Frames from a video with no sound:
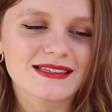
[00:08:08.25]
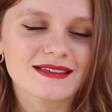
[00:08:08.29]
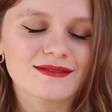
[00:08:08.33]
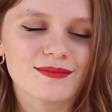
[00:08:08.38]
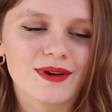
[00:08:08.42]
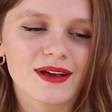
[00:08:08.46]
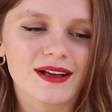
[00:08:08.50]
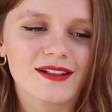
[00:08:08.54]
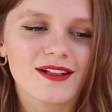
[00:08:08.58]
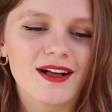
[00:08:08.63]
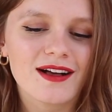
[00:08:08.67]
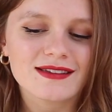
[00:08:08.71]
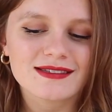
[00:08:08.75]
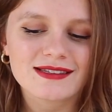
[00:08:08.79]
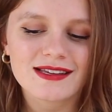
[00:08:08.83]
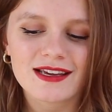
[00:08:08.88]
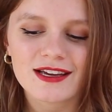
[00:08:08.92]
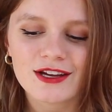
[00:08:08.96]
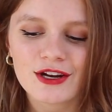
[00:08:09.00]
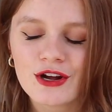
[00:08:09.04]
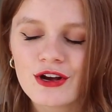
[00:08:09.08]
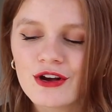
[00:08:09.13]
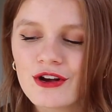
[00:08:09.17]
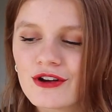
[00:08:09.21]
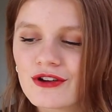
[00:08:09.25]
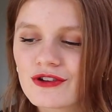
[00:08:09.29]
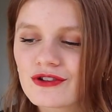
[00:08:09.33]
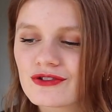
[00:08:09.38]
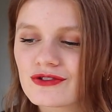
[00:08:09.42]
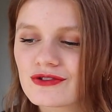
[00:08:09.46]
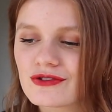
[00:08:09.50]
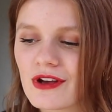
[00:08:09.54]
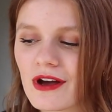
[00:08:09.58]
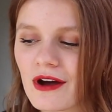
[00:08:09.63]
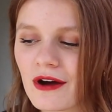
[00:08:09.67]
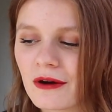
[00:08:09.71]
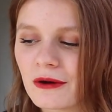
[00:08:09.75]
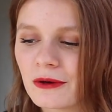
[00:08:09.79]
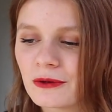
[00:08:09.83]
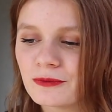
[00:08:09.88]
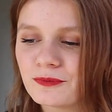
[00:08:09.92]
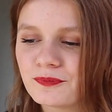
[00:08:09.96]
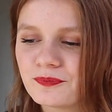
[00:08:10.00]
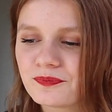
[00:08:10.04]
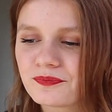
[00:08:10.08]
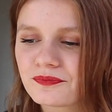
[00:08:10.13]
in my closet. So